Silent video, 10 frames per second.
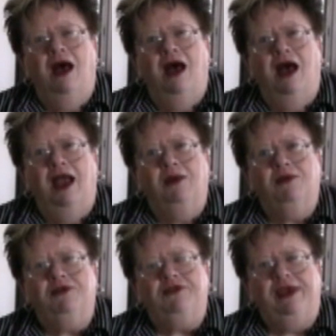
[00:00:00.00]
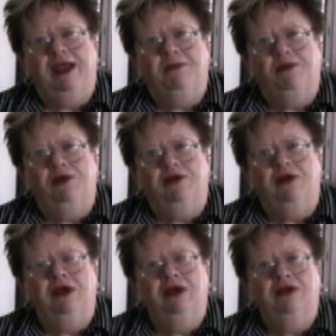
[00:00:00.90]
was able
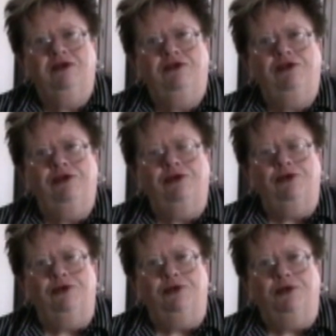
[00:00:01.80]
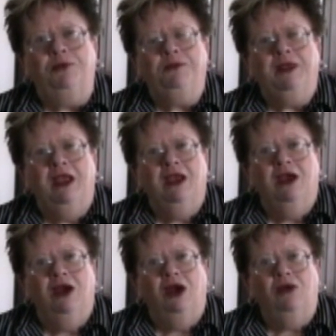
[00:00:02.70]
to
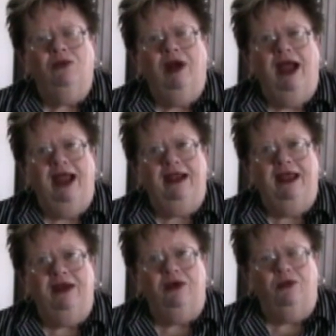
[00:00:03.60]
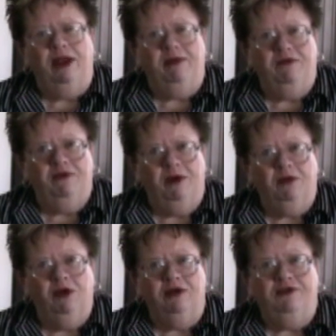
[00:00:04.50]
ride at an Arabian farm
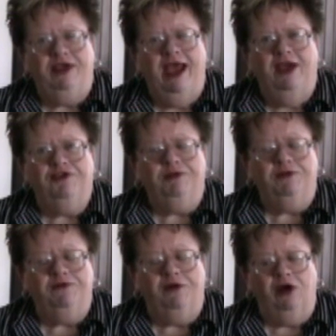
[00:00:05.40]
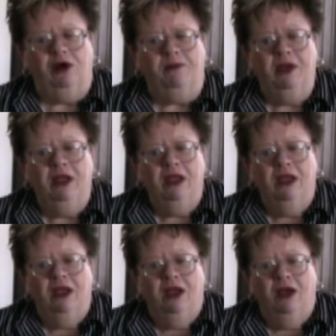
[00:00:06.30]
called Tashmu Farm,
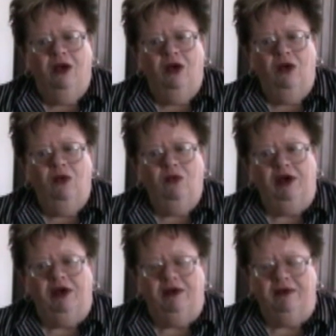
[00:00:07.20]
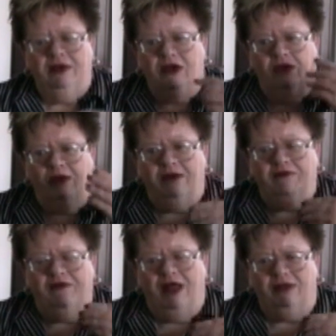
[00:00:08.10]
where,
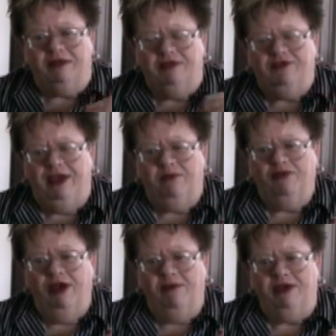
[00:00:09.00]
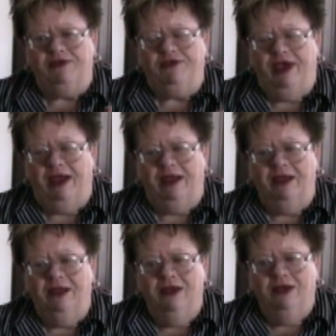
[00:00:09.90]
following the same premise, I
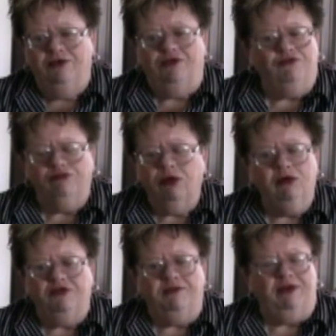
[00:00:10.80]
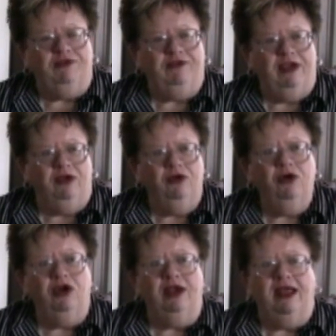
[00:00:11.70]
just rode as much as I
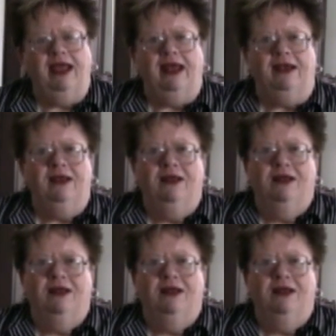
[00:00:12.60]
could, and